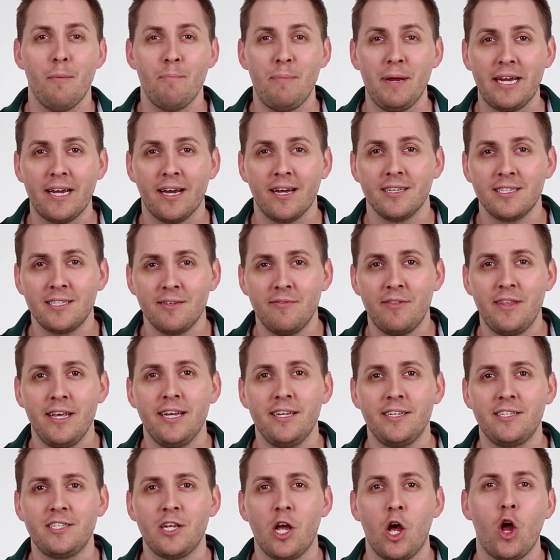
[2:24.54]
Because of
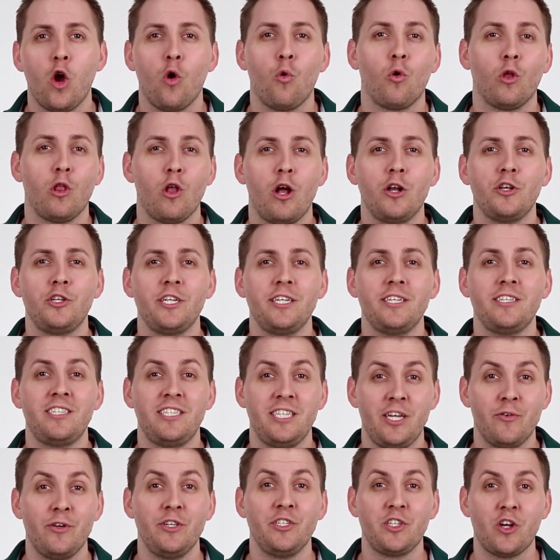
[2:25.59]
this, we're launching a
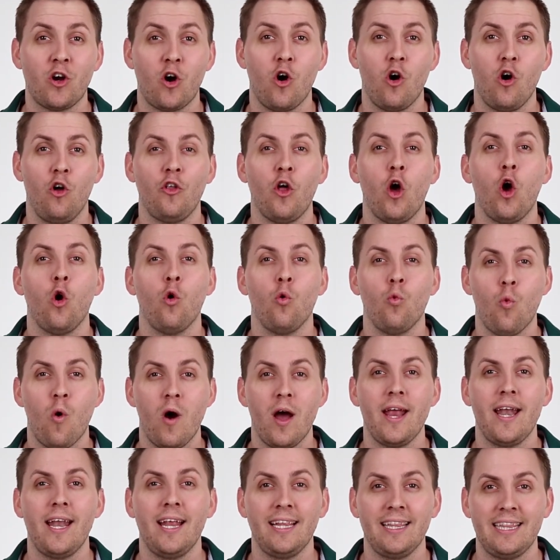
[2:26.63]
series called
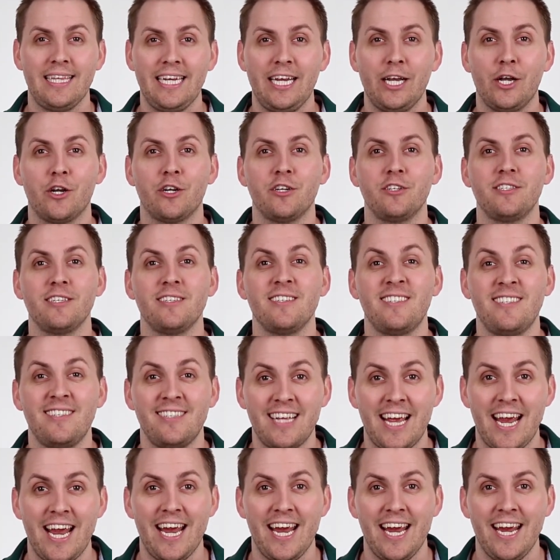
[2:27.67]
What Leaders
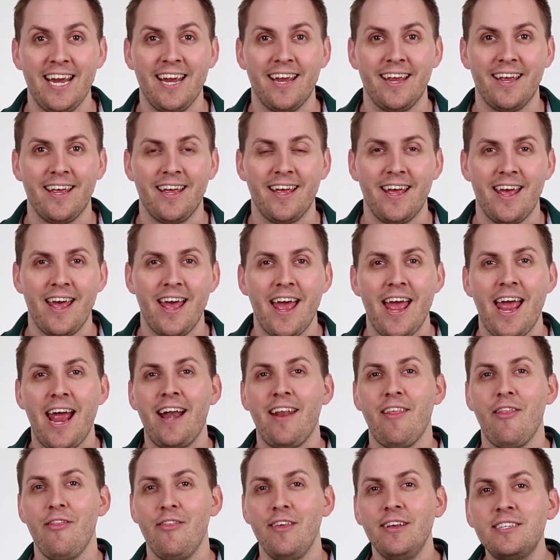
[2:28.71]
Say.
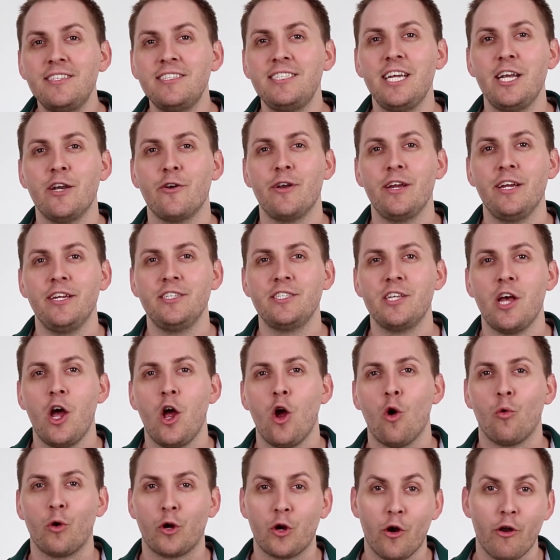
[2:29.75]
And in this series,
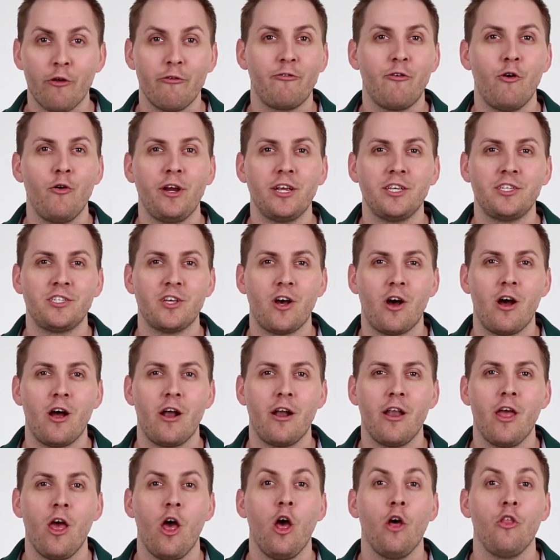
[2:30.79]
we're going to focus
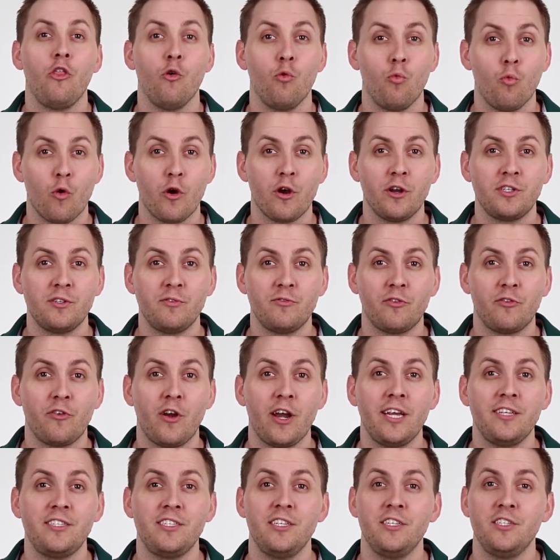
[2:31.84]
on the words and
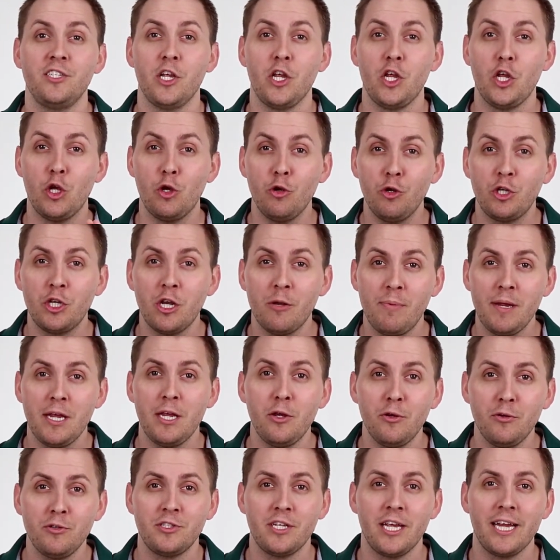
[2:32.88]
phrases you should be
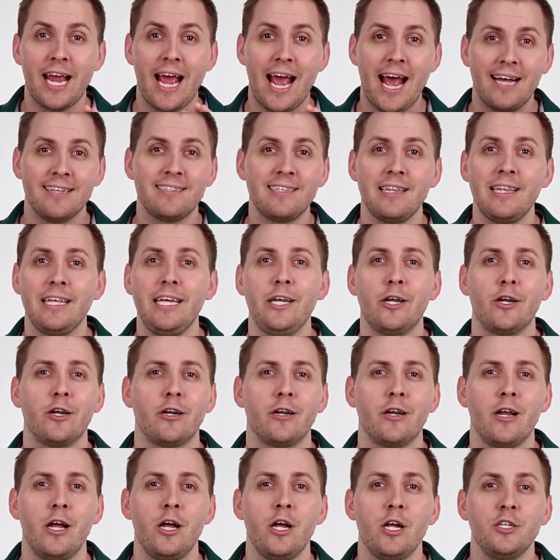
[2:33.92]
using as a
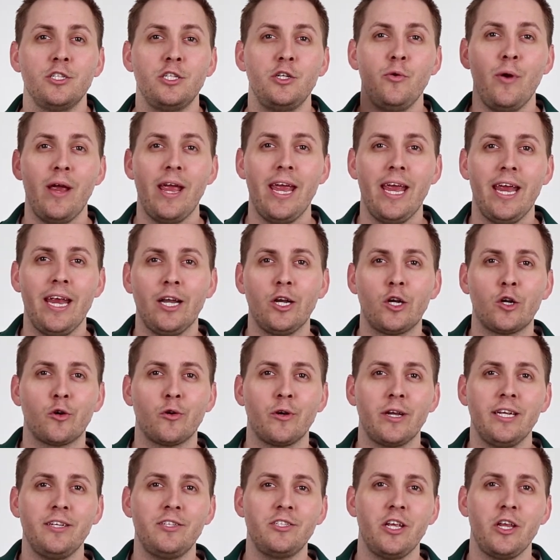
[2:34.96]
leader to
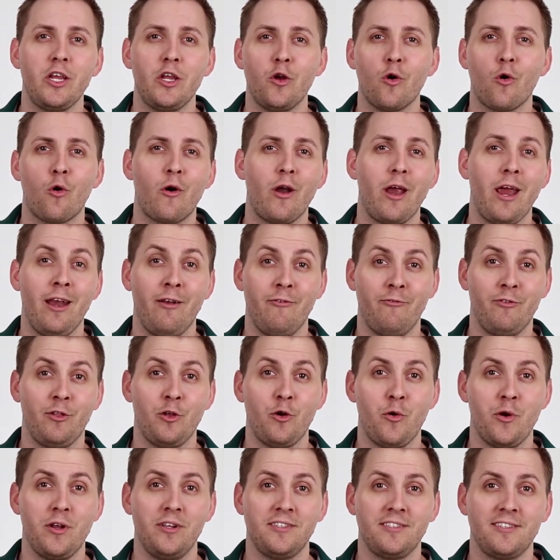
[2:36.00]
increase your
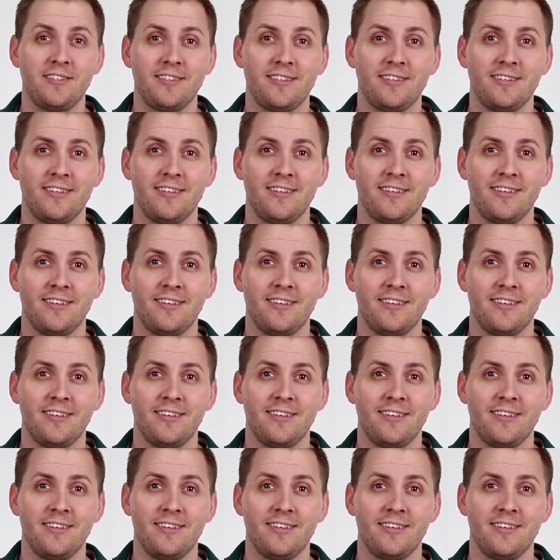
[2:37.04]
influence.